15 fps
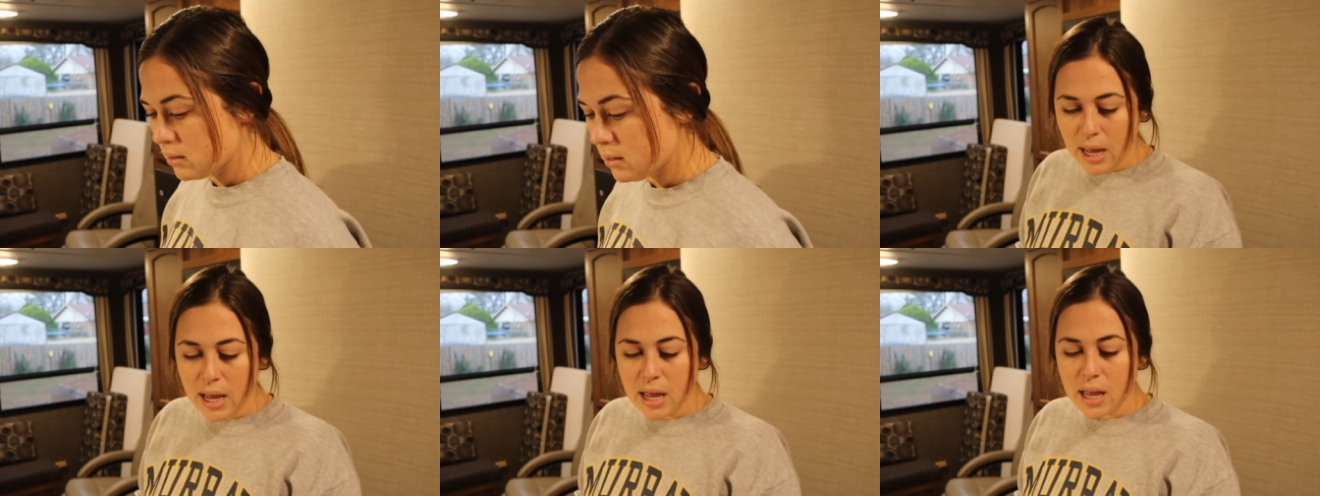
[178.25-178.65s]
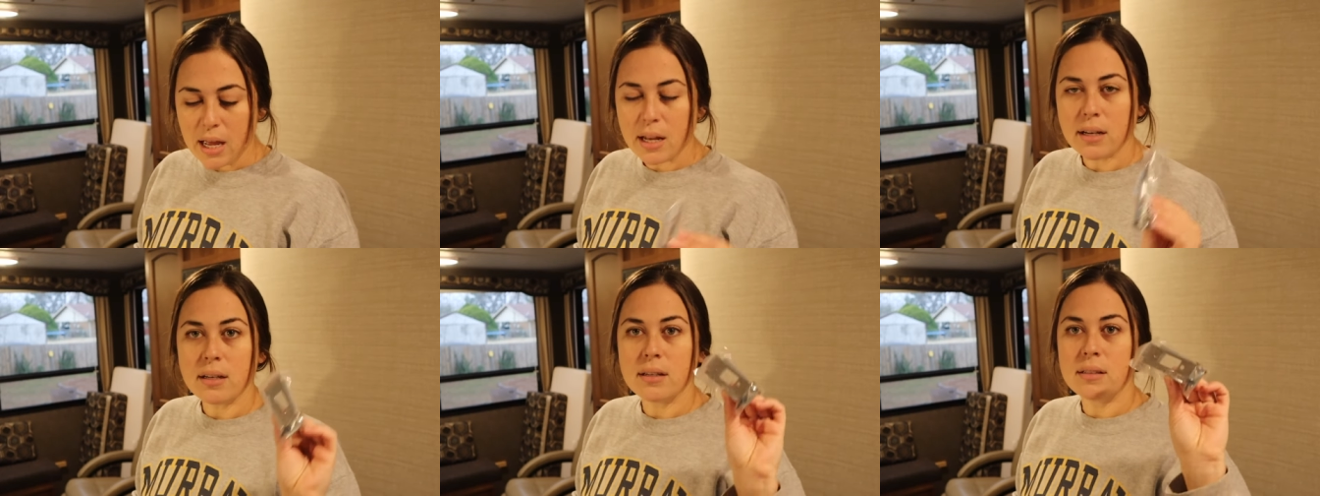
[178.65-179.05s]

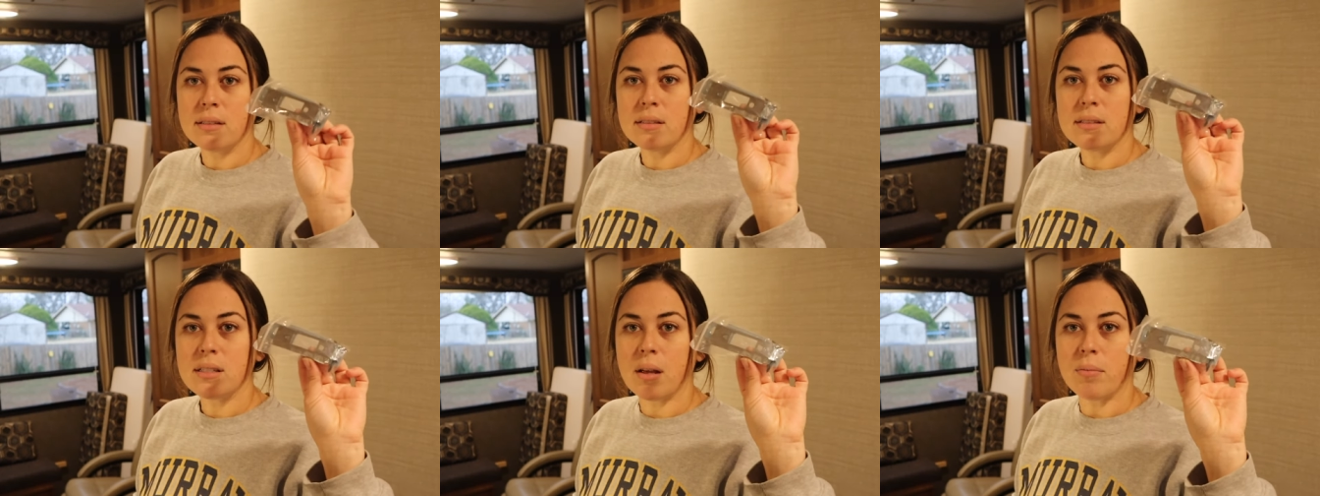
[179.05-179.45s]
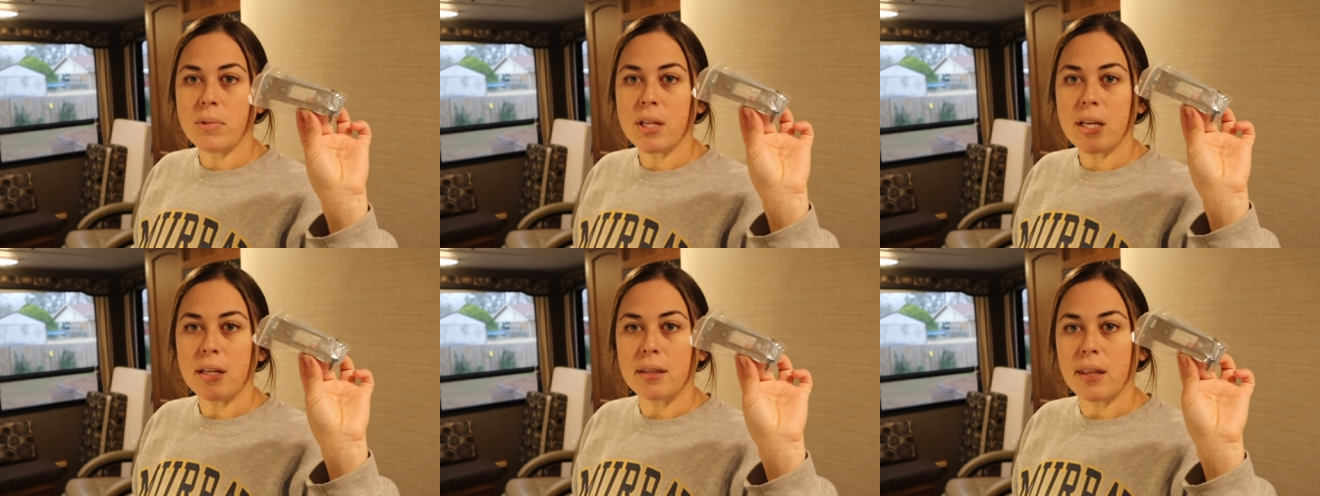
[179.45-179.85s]
and
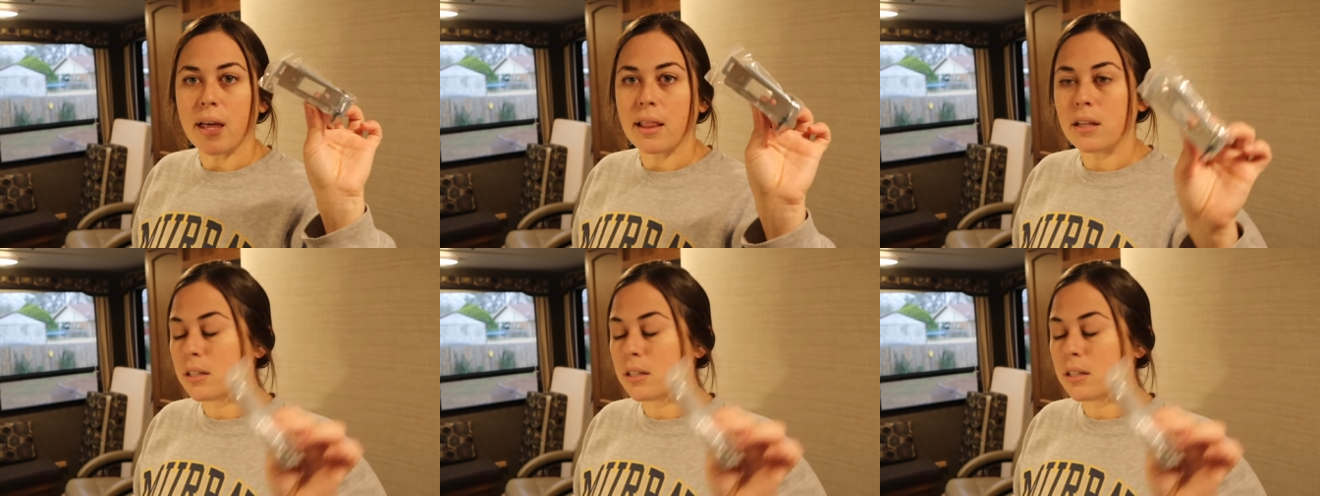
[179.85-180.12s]
something that